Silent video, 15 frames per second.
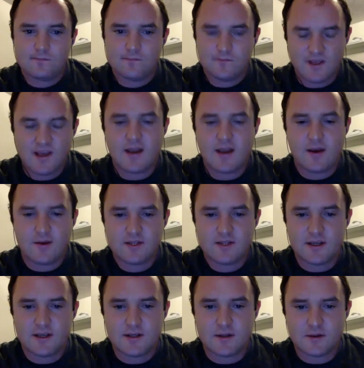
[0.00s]
Yeah, I would
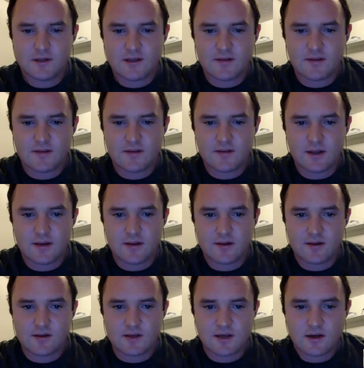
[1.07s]
say so. 710
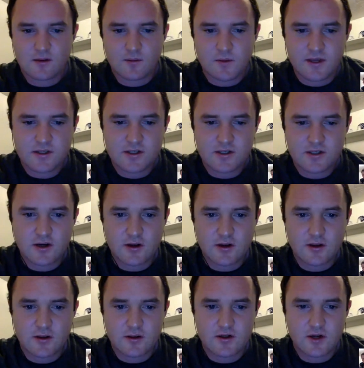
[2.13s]
looks like our best
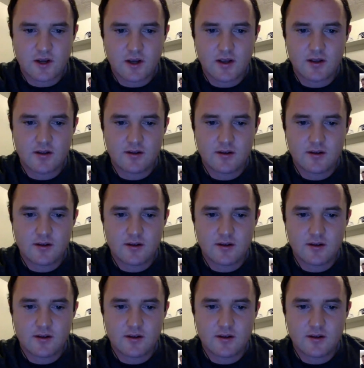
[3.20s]
shot.